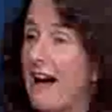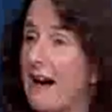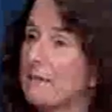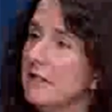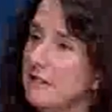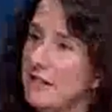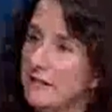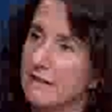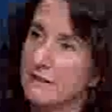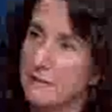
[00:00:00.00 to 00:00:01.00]
Can you tell
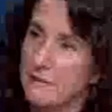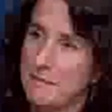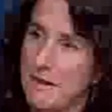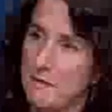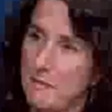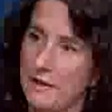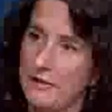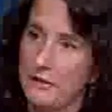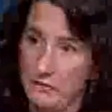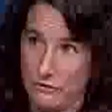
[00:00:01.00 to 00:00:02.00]
us a little bit about what
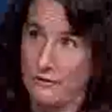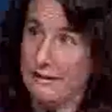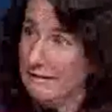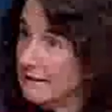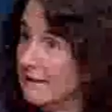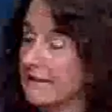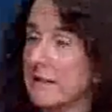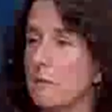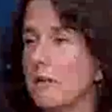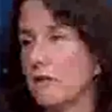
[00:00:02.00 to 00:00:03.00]
the cervix is
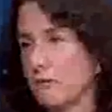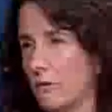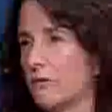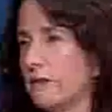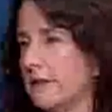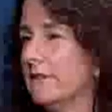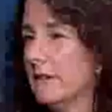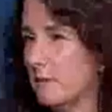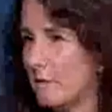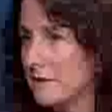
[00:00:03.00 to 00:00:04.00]
and what its role is
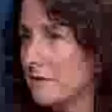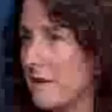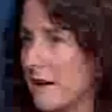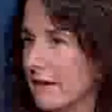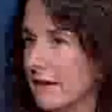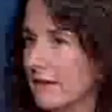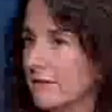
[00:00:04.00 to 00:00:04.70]
in a woman's body?